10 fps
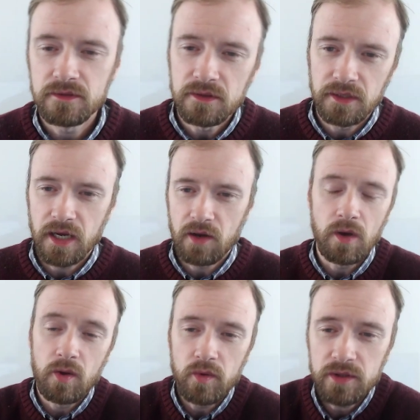Yeah,
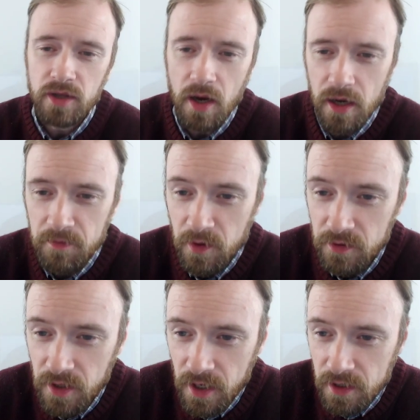well, we'll talk
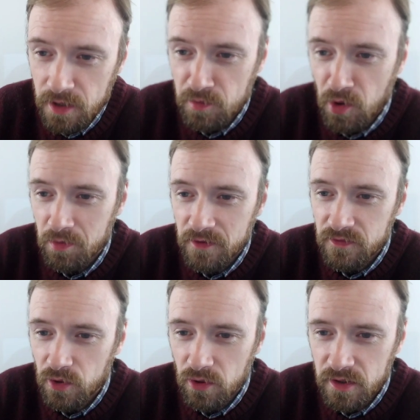about that in a moment,
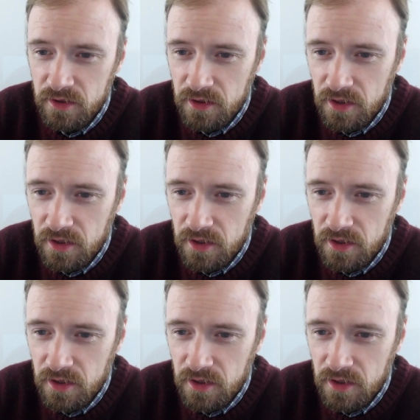Florin.